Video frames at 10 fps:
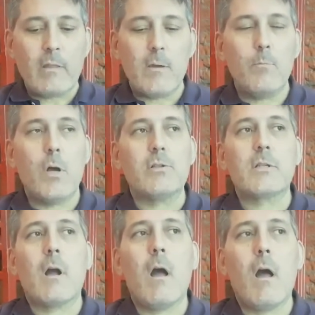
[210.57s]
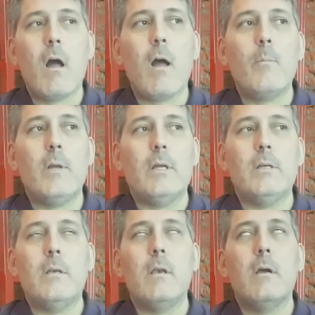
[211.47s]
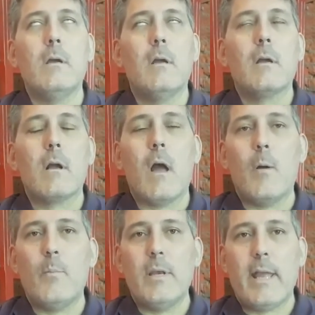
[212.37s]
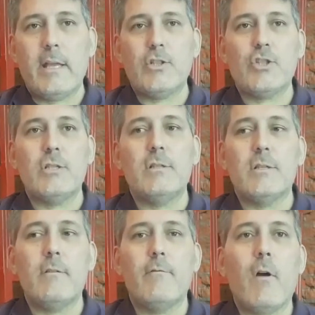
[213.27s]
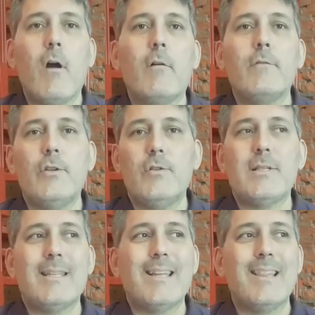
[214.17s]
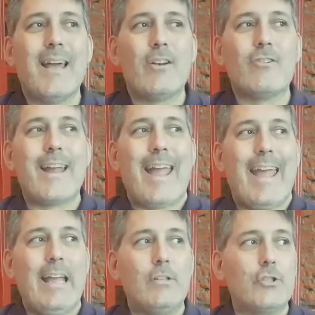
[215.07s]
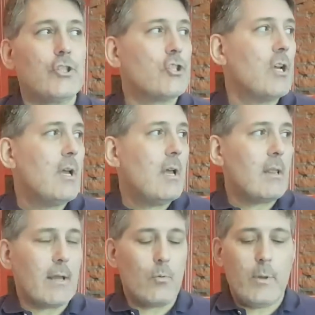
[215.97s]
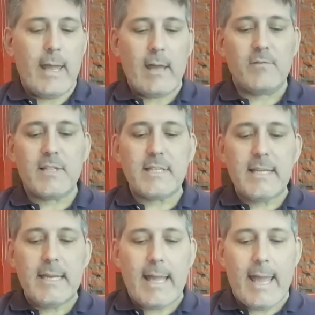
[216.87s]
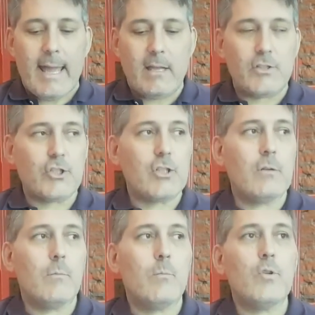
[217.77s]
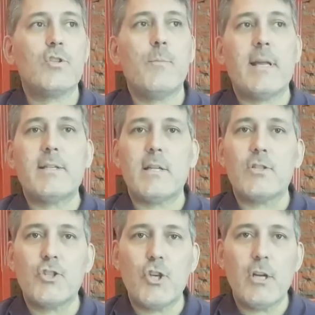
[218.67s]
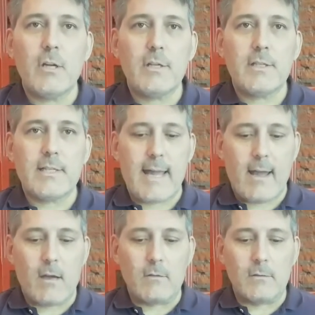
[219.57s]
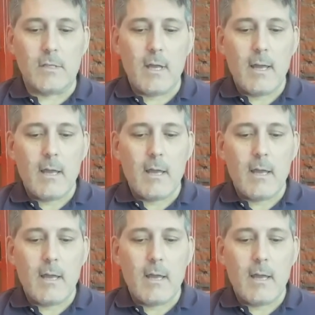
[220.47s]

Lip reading: The most common combinations involve using the letter H. Like we have CH, which makes a ch sound.